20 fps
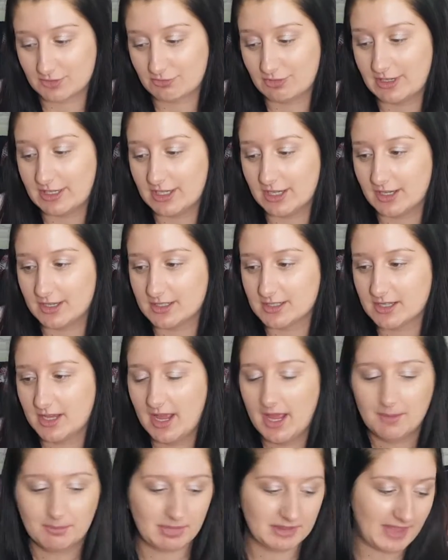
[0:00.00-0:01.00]
It's really good,
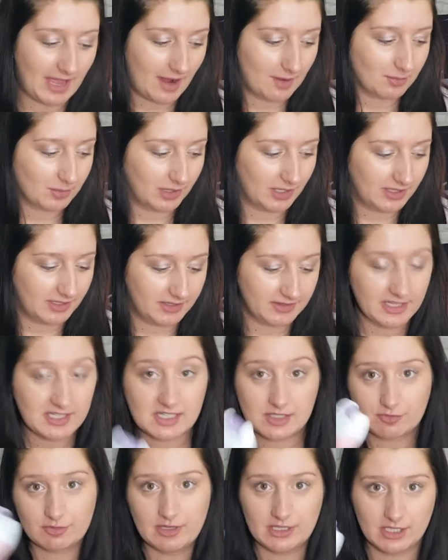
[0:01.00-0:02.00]
but that one,
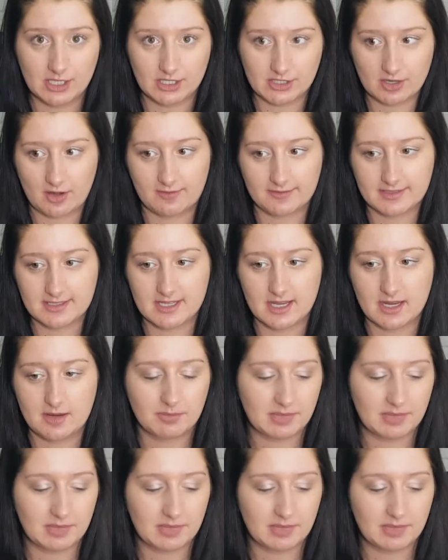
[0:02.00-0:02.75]
this is really good obviously,